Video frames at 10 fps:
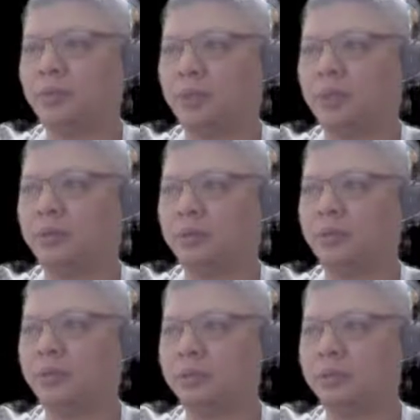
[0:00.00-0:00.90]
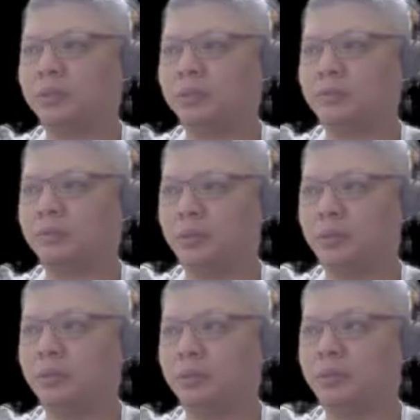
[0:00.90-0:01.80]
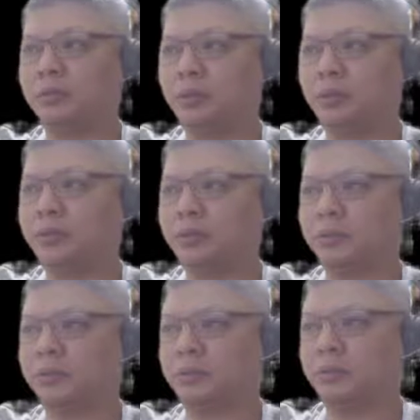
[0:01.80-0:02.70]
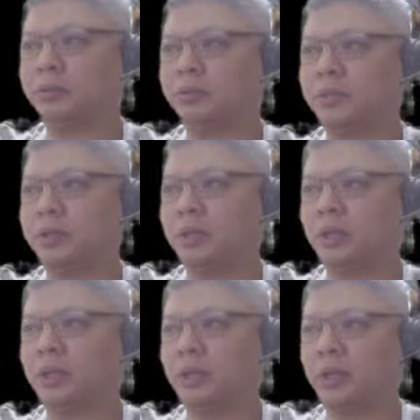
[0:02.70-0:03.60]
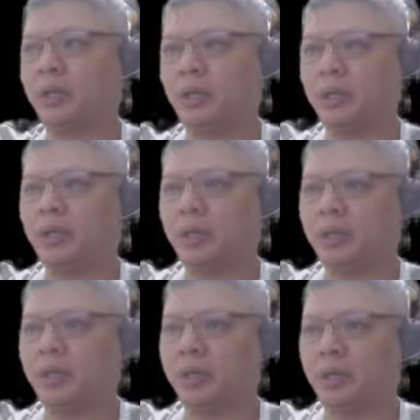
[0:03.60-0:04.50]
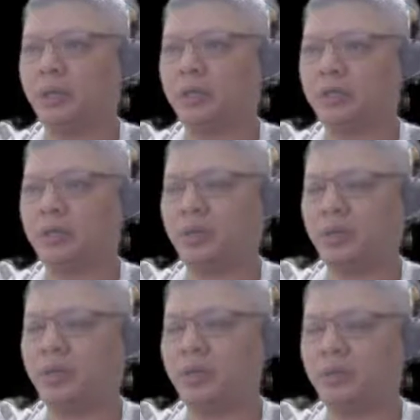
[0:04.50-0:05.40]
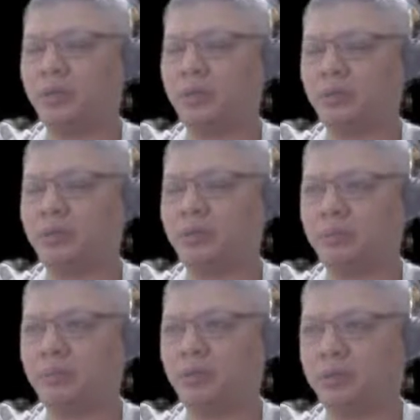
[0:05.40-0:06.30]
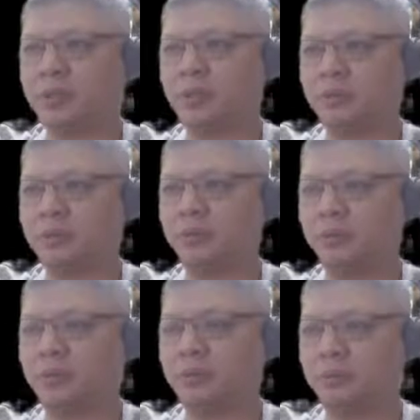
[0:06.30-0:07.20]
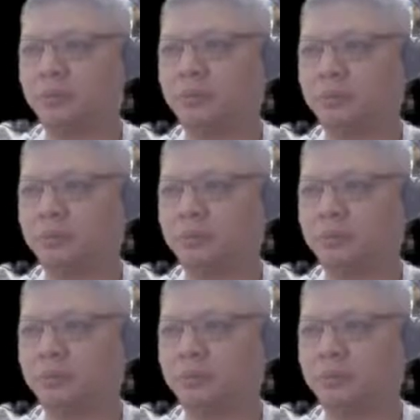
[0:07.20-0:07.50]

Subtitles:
Now in this board, red chose to play h7 plus 6 for the